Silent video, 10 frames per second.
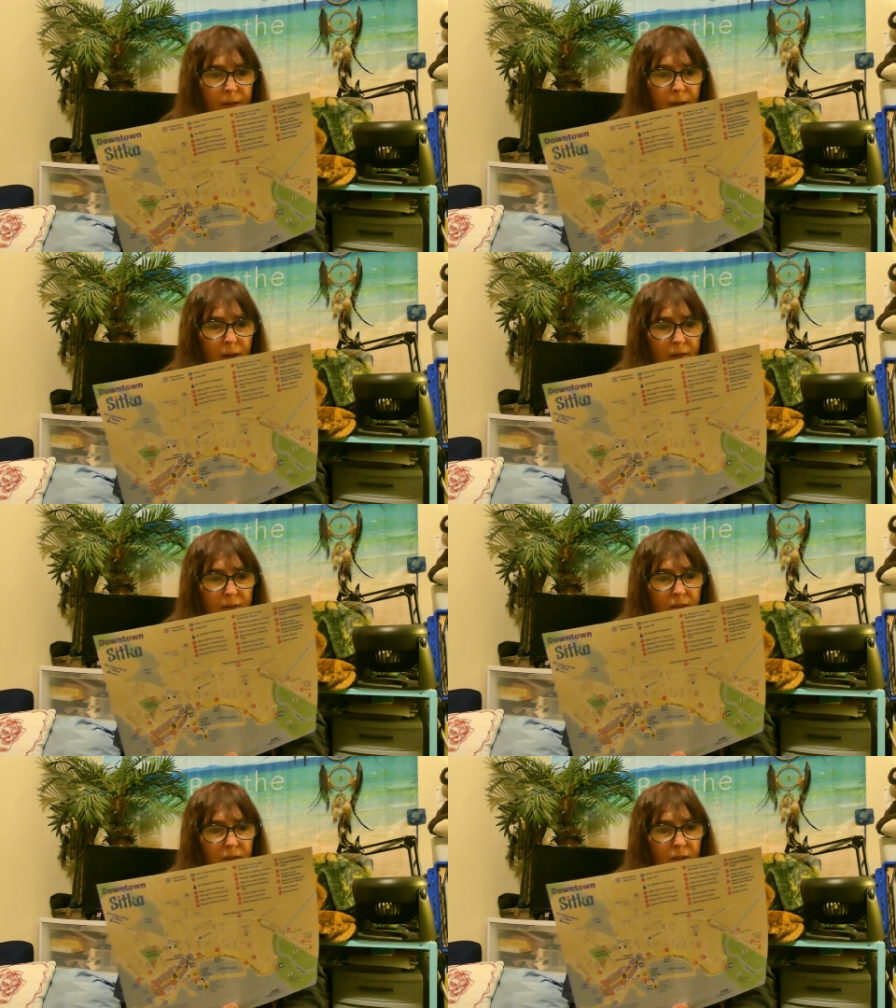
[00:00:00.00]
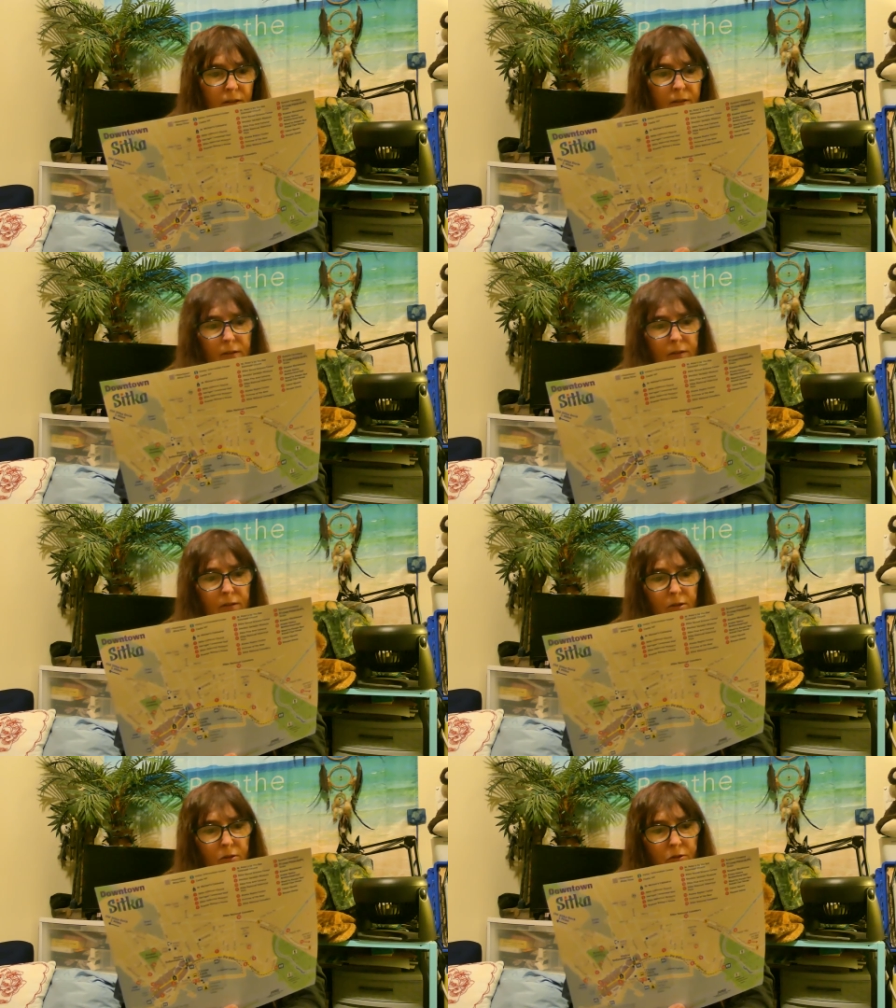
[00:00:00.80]
Uh, the Sitka
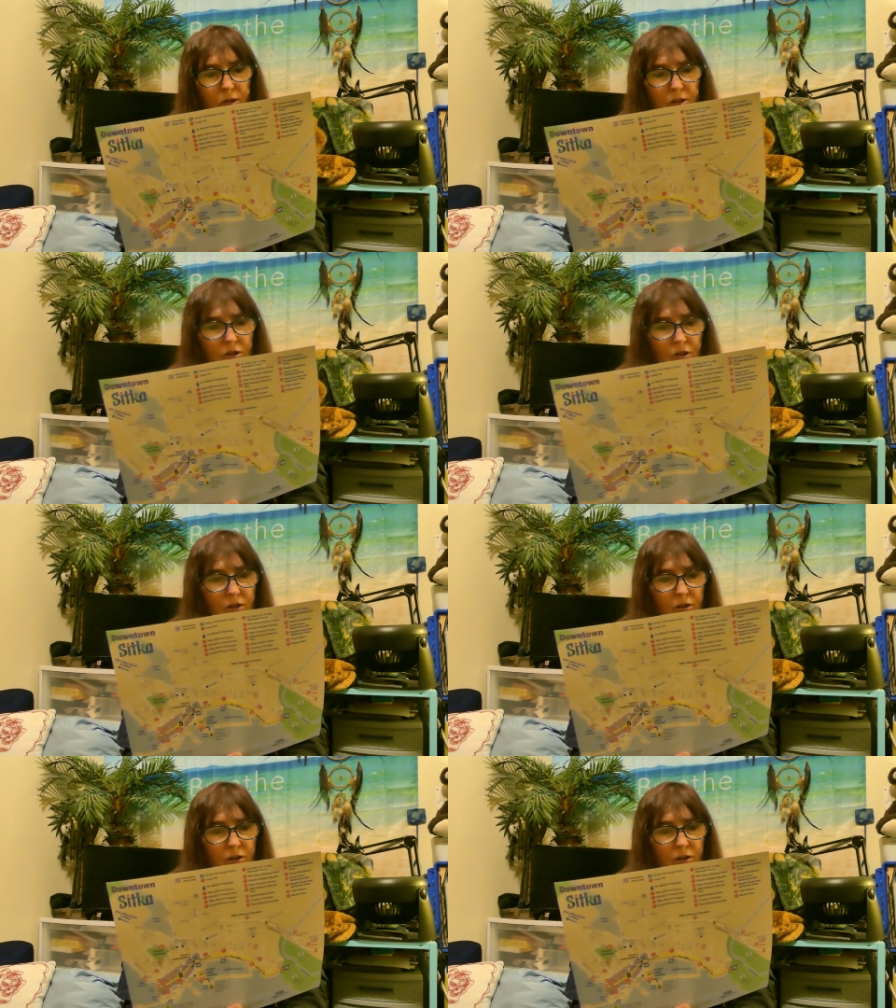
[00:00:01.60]
Lutheran Church